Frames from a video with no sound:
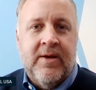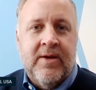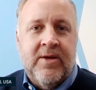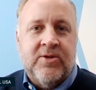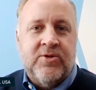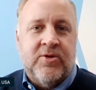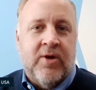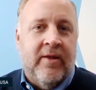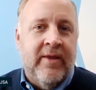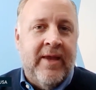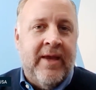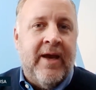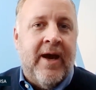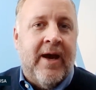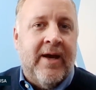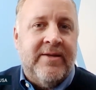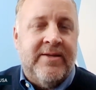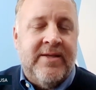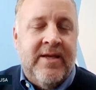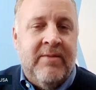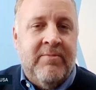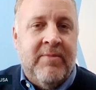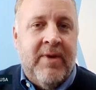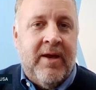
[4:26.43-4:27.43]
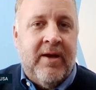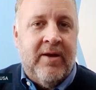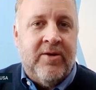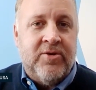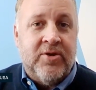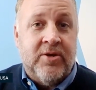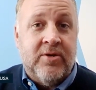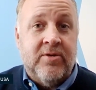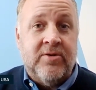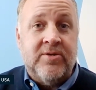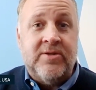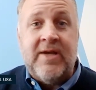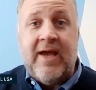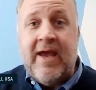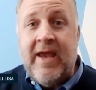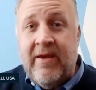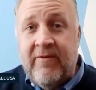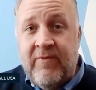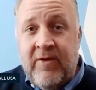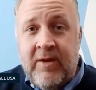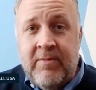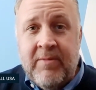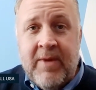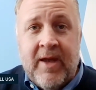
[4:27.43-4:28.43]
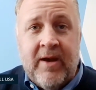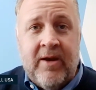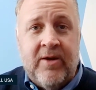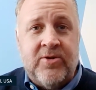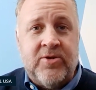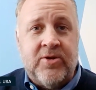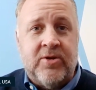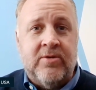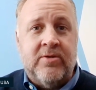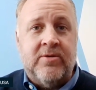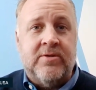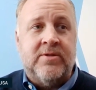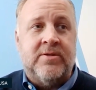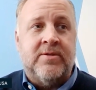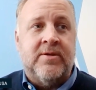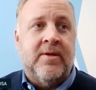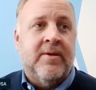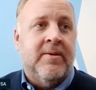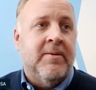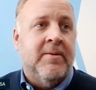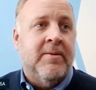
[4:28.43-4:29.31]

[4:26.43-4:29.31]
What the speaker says: So I think IT managers, AV managers,